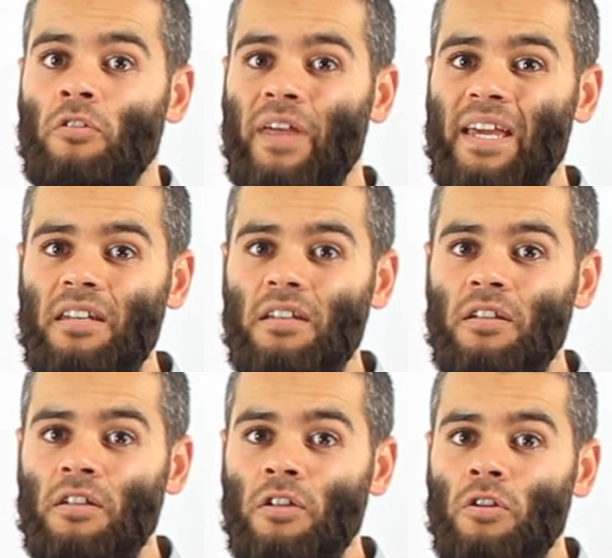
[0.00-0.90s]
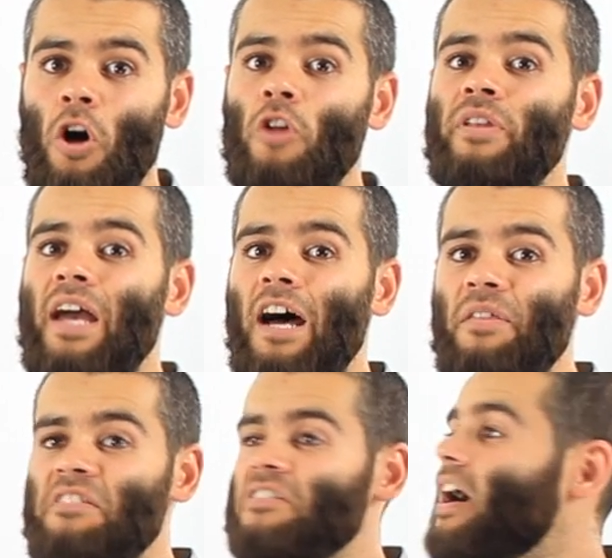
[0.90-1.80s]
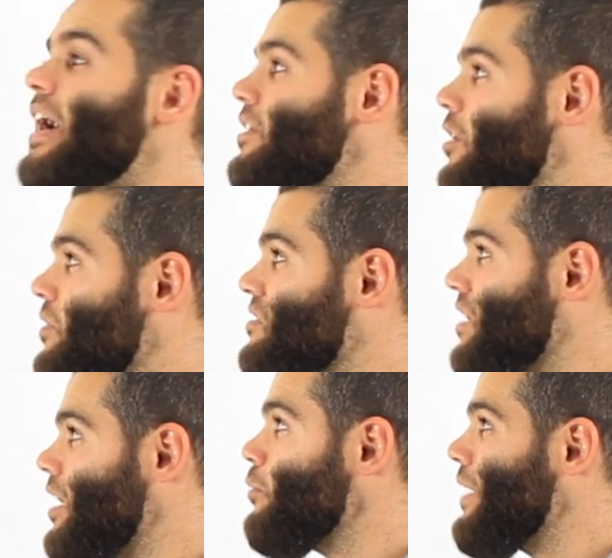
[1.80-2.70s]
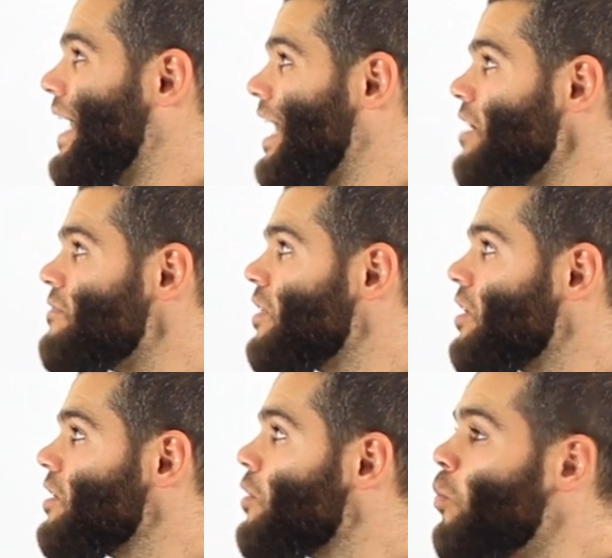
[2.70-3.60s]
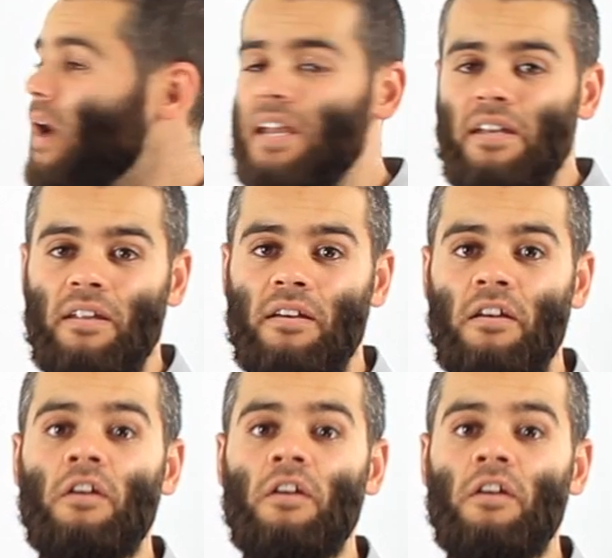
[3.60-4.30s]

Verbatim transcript: Then on the other side of the scale we have 1.